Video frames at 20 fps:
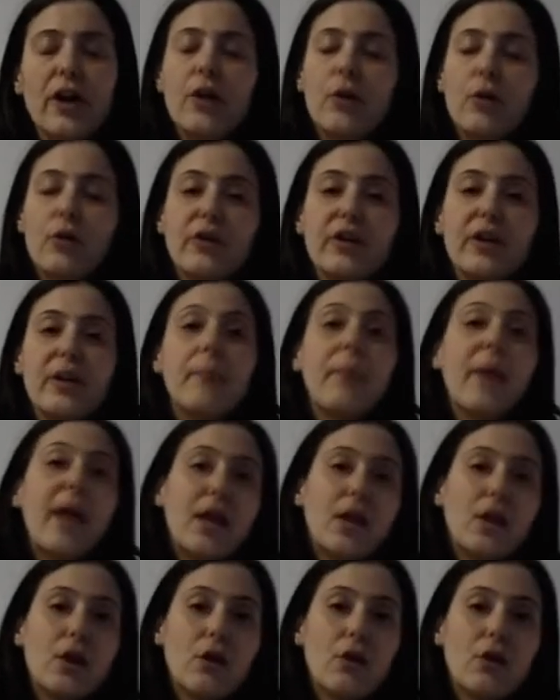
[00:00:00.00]
In order to
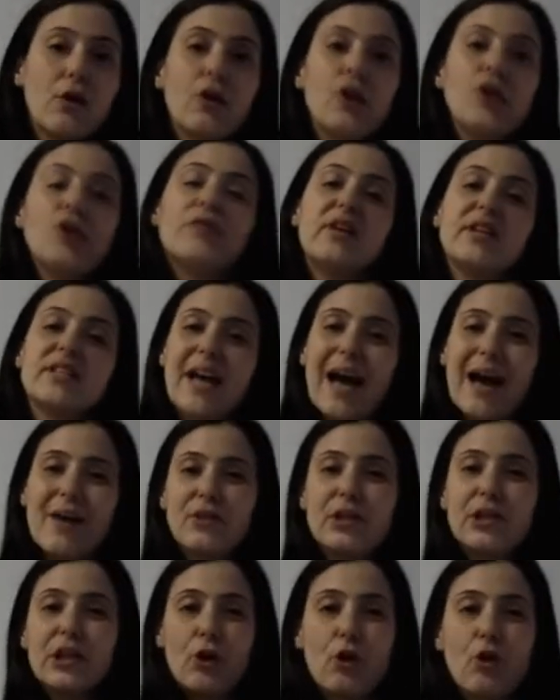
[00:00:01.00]
make yogurt, you need to have
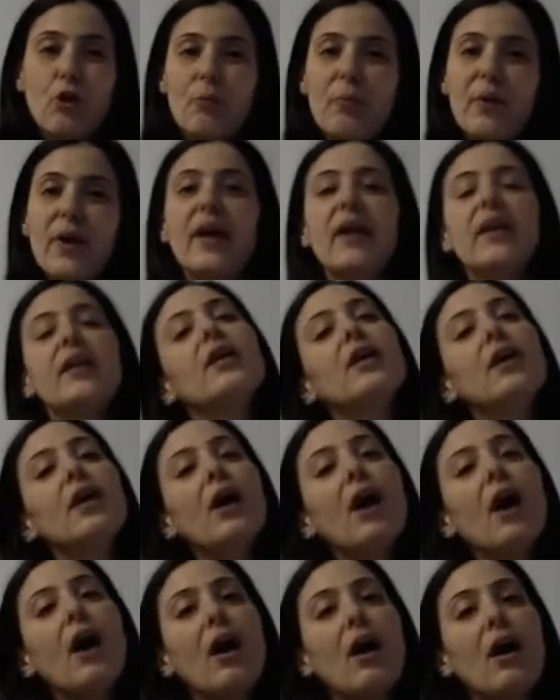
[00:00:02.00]
a little bit
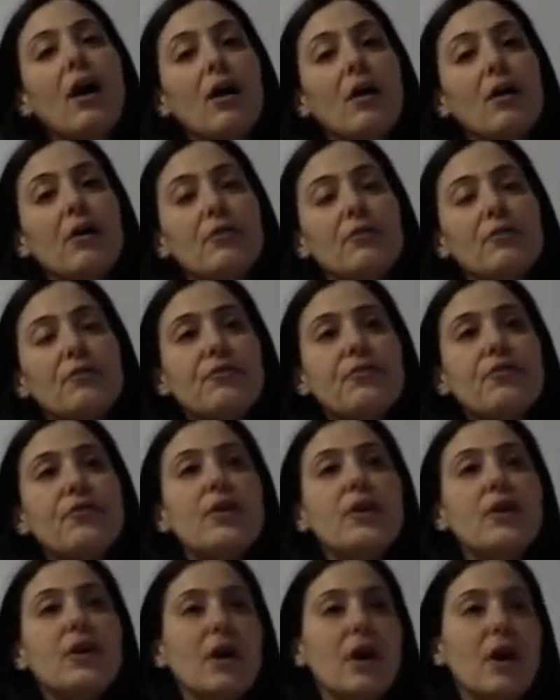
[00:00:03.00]
of
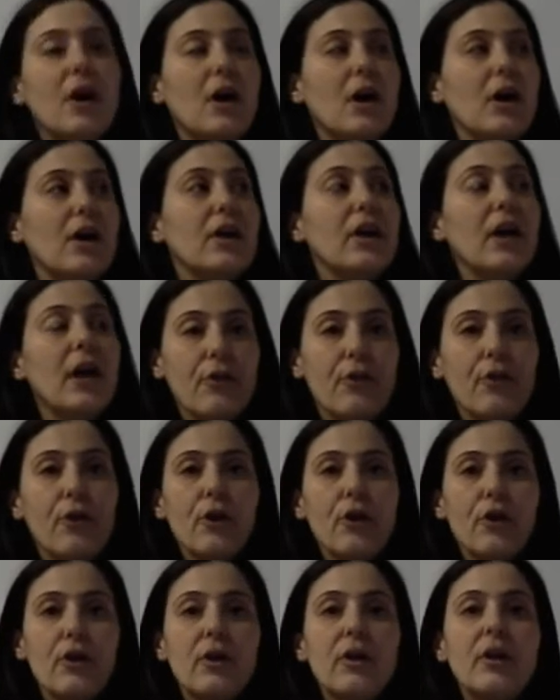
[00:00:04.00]

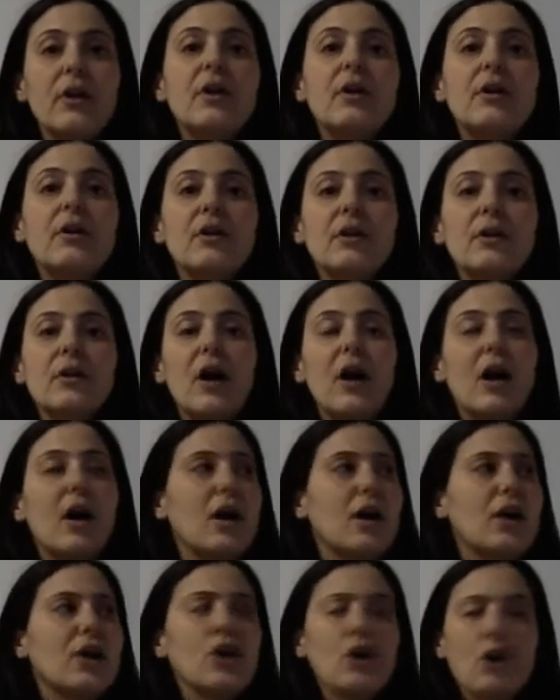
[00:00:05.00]
another
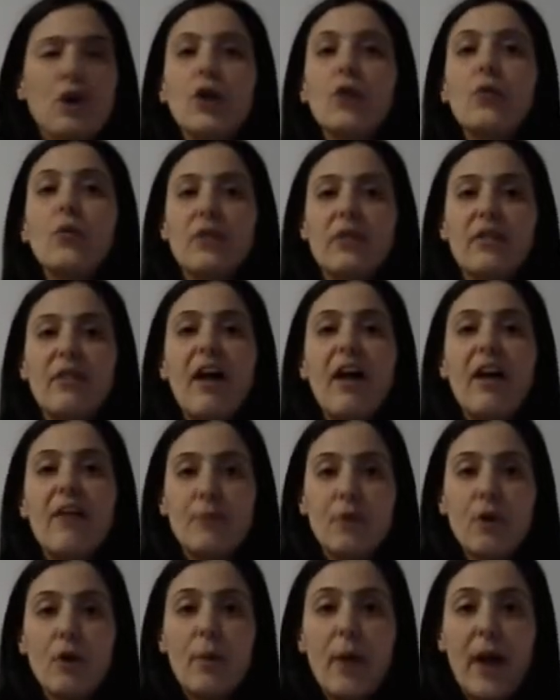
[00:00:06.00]
uh, yogurt with live
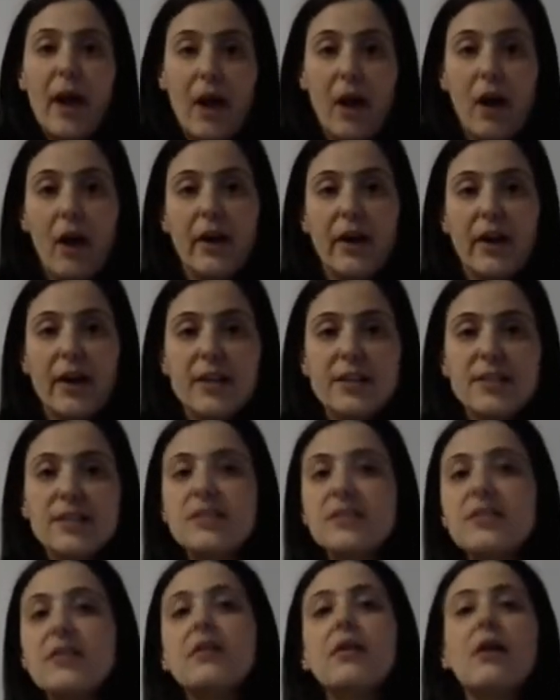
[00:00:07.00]

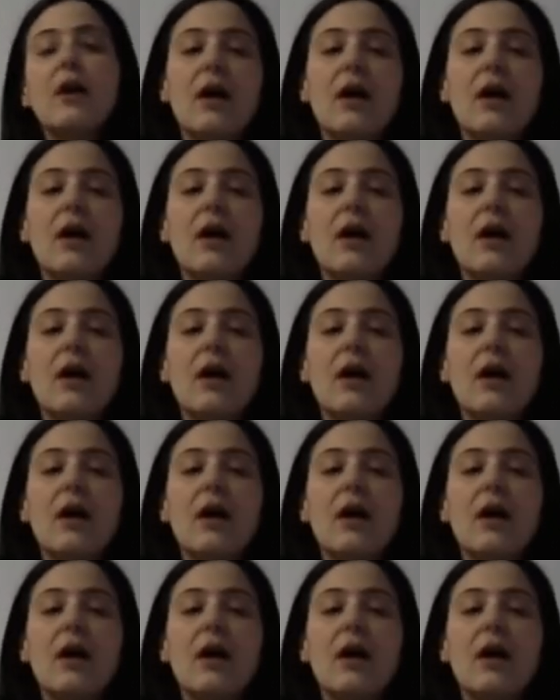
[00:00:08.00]
probiotics.